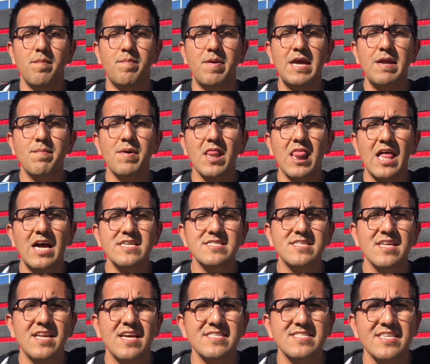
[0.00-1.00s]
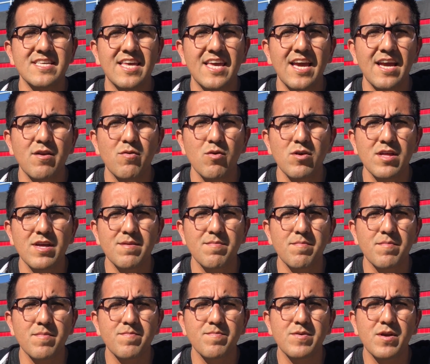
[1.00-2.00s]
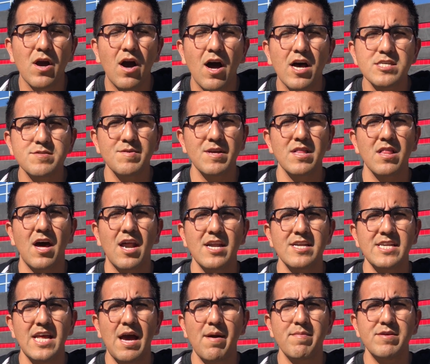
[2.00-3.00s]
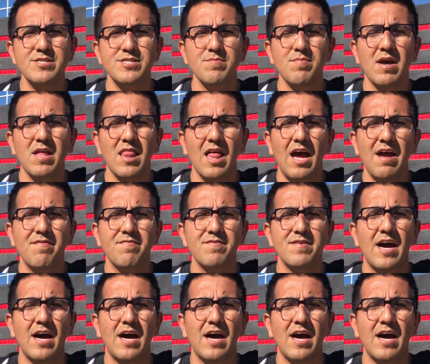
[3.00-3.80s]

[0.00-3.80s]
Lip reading: Being molested as a kid really caused me a lot of damage in my life,